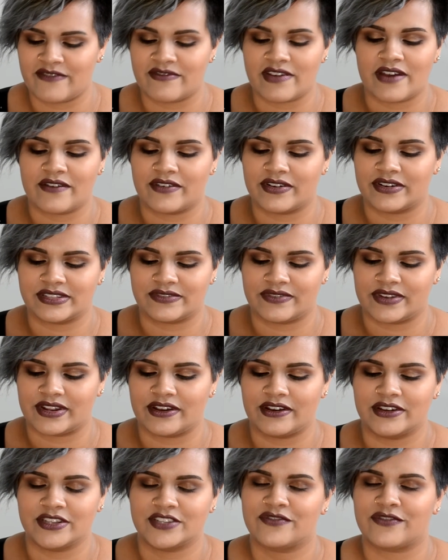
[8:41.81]
favorites
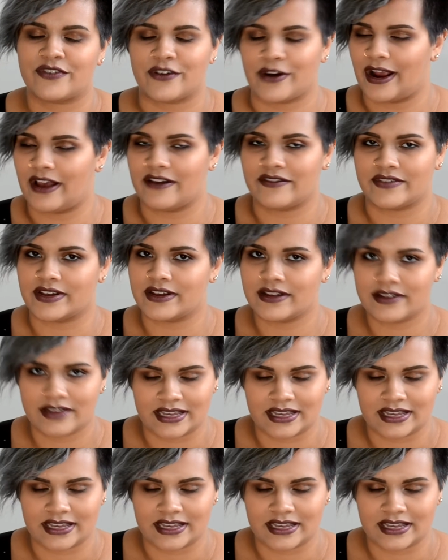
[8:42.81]
videos forever.